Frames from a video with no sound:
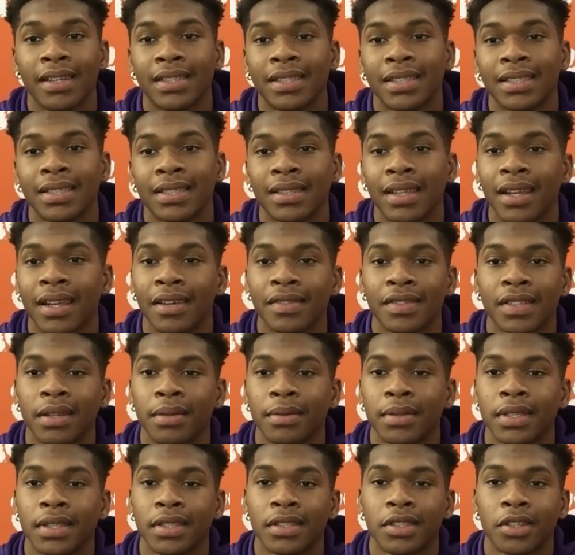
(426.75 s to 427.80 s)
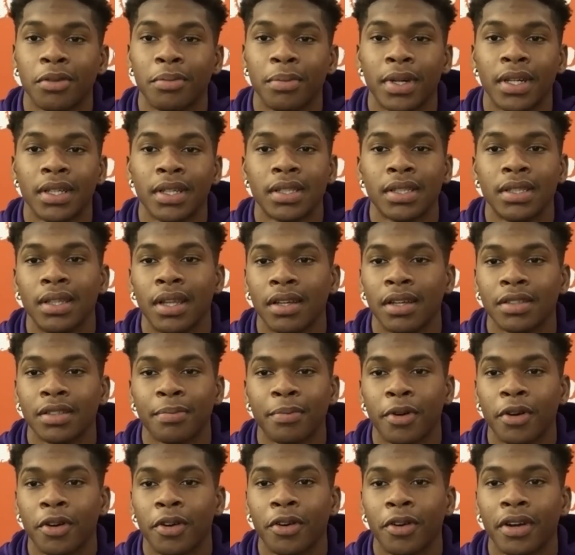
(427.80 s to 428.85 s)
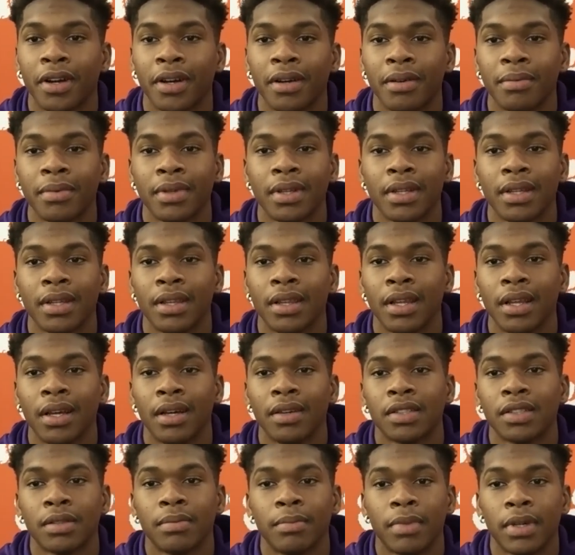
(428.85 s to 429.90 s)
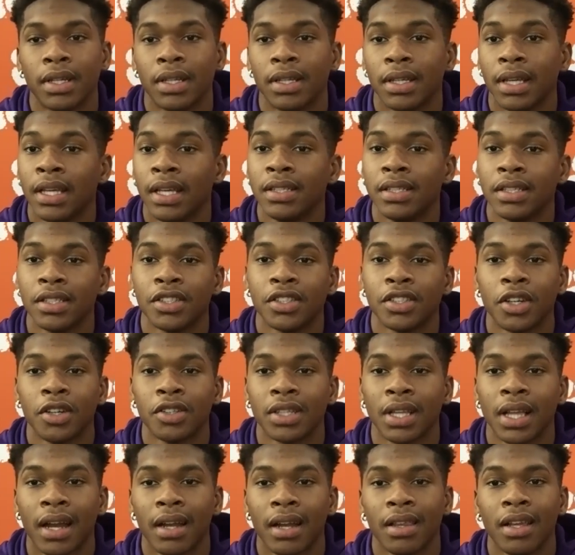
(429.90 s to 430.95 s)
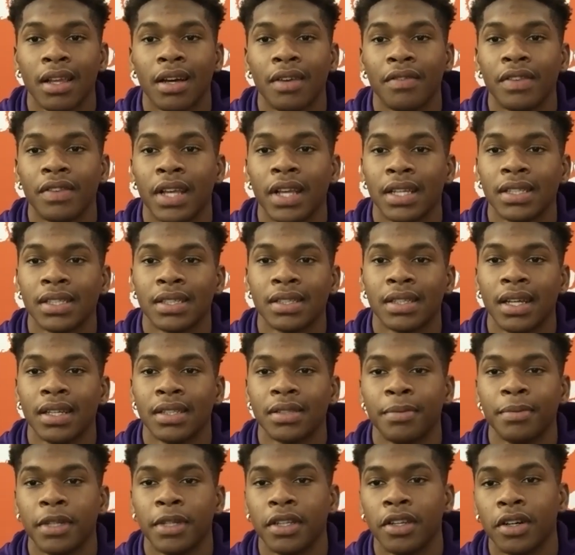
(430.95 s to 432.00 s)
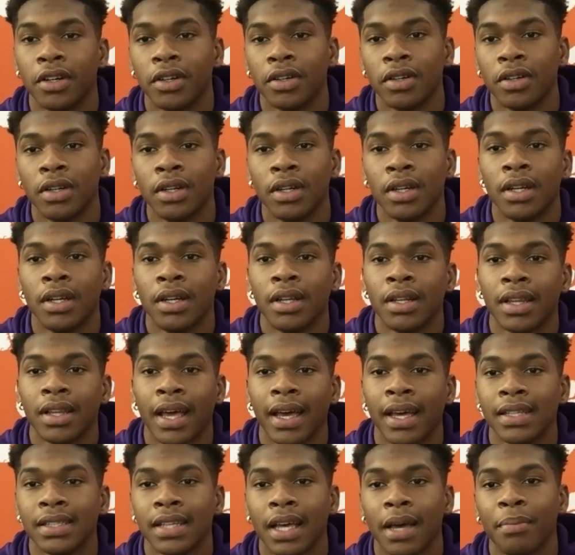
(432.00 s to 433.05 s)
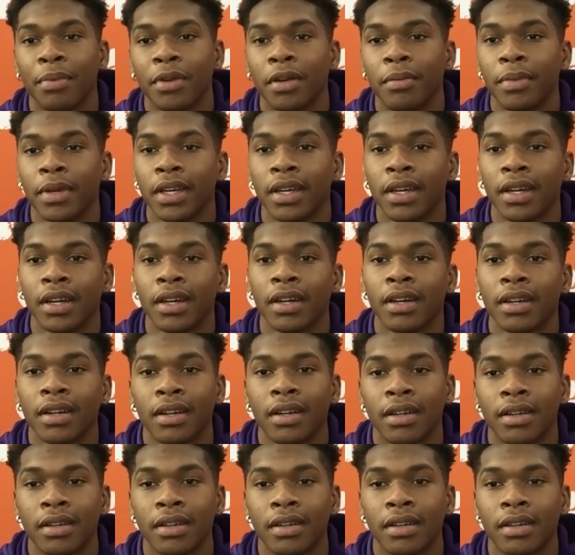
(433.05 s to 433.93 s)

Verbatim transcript: He just loves Clemson so much. He loves the program. Loves. He just shows a lot of love, and that just lets me know that he's happy to be here.